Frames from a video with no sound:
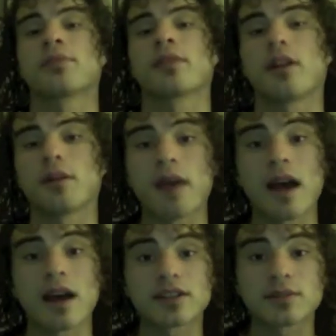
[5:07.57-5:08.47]
Um,
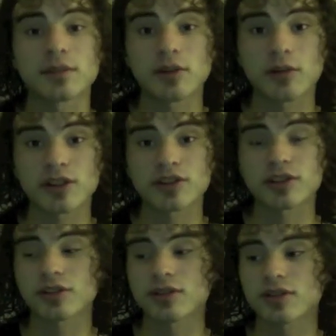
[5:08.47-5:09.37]
ask me
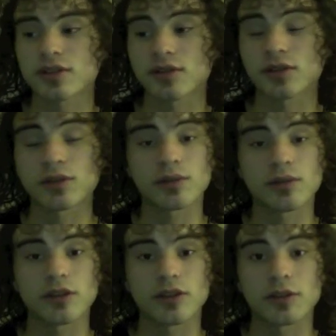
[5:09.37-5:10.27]
questions if you
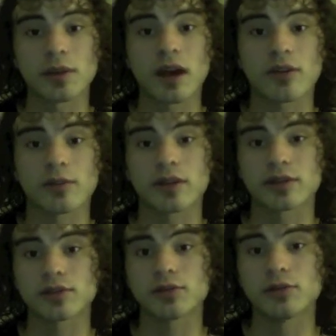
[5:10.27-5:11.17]
that you have about the
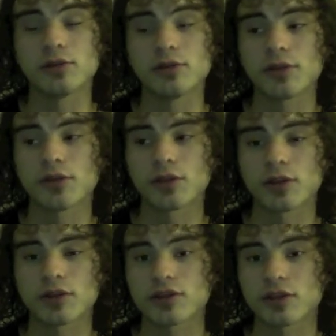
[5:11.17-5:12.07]
school, if you're
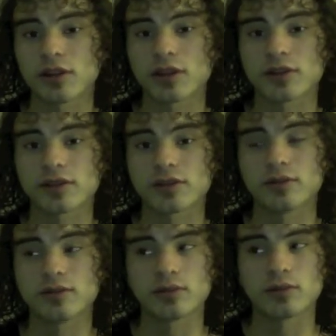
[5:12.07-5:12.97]
interested in the
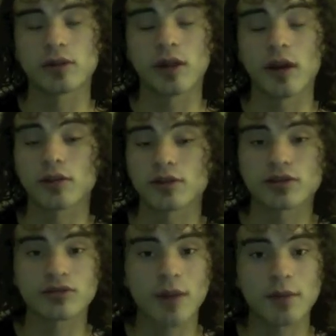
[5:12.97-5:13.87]
school, whatever. Just
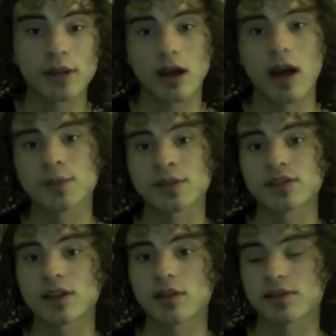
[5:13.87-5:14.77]
drop me a comment,
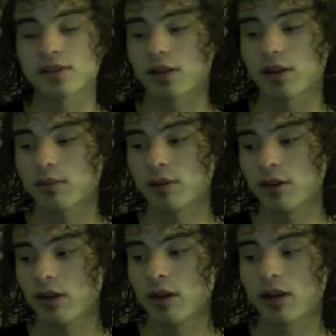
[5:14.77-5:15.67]
say what's up.
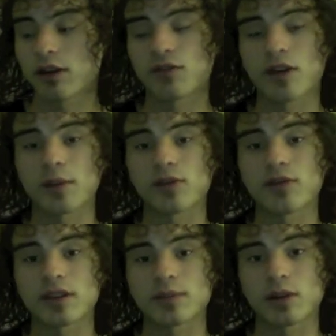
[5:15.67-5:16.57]
Uh, you can find me on
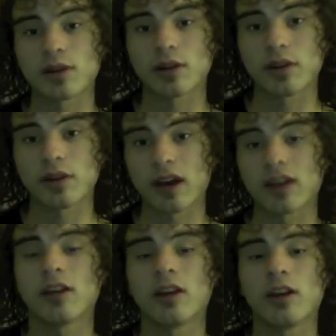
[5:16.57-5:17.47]
Facebook and all that.
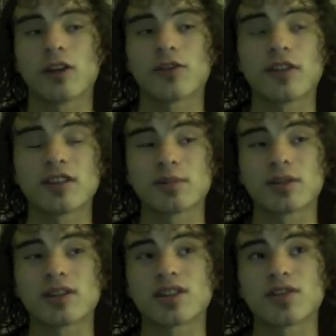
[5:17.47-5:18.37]
On Facebook,
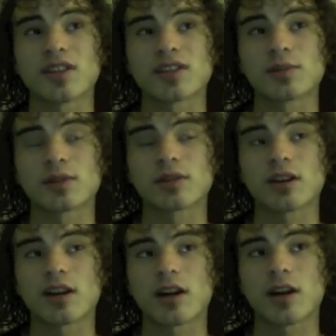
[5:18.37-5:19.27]
it's
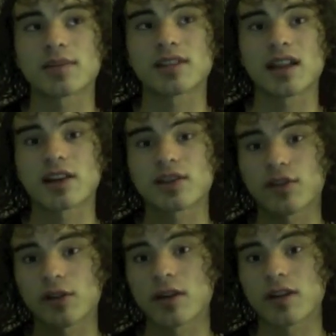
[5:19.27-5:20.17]
facebook.com slash
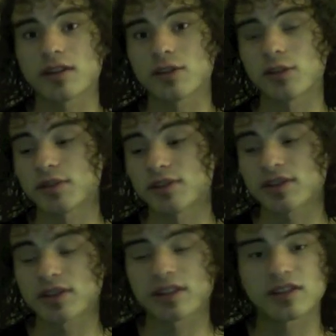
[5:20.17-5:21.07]
ferreusopus.
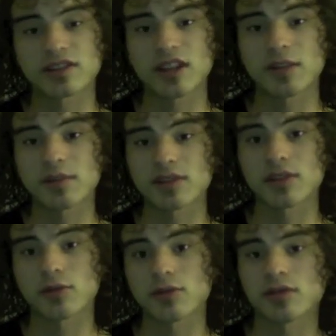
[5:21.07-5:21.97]
Uh, it's the same as
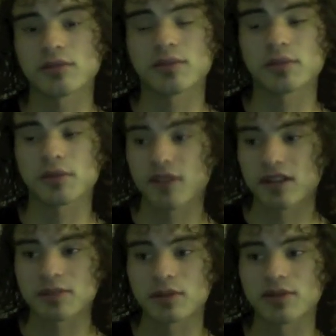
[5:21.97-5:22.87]
YouTube, but with
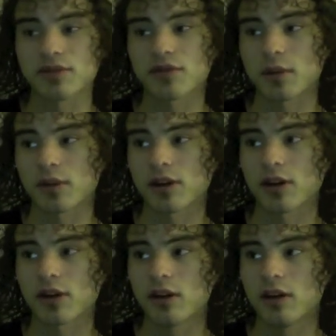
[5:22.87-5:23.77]
Facebook, you can find me there.
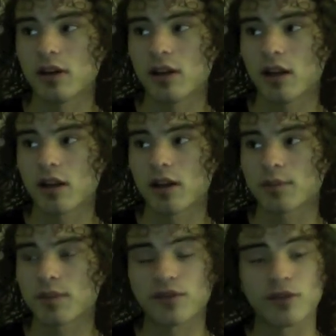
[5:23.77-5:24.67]
Um,
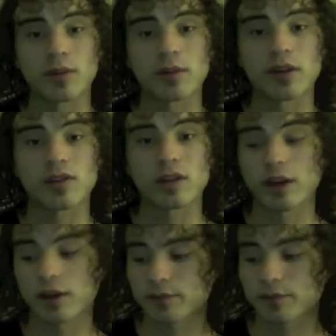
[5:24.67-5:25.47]
and friend me if you like.